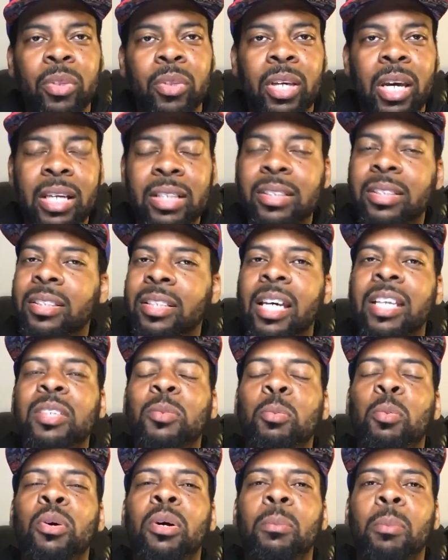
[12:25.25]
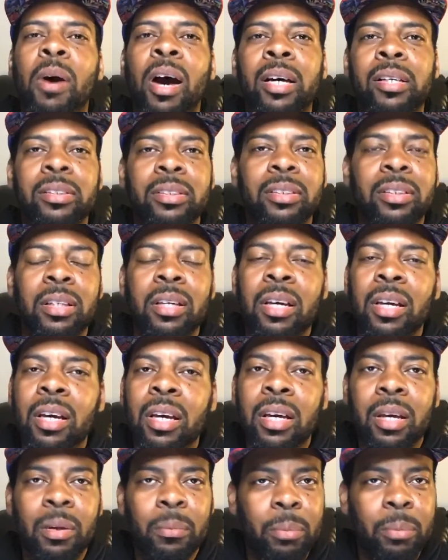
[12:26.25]
That's textbook Ponzi.
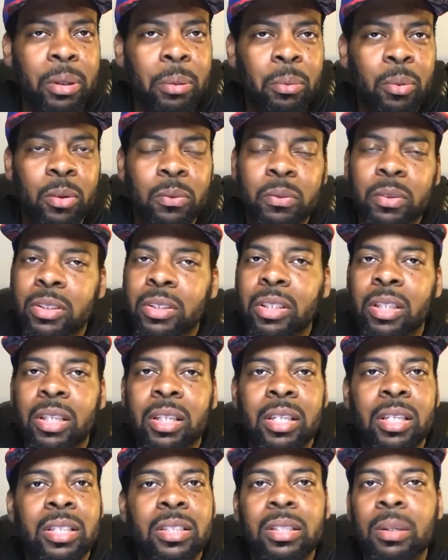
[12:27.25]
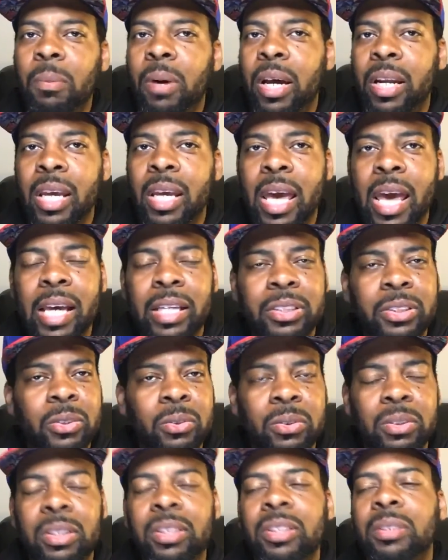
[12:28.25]
People, if you're seeing this, somebody asks you,
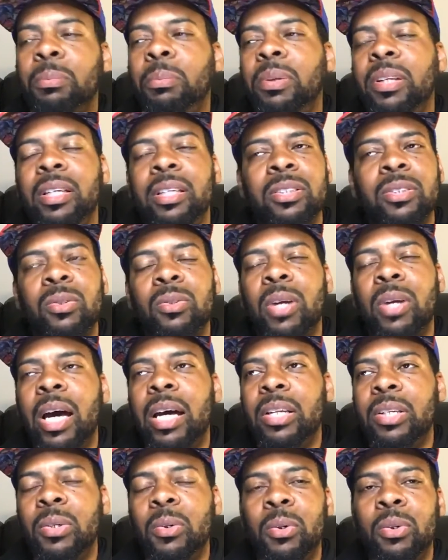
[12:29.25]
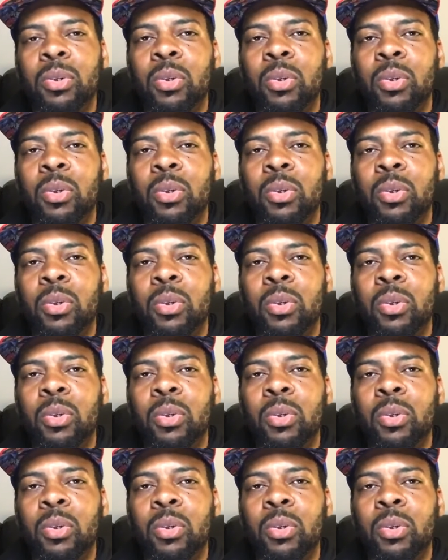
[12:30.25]
just please do not do it.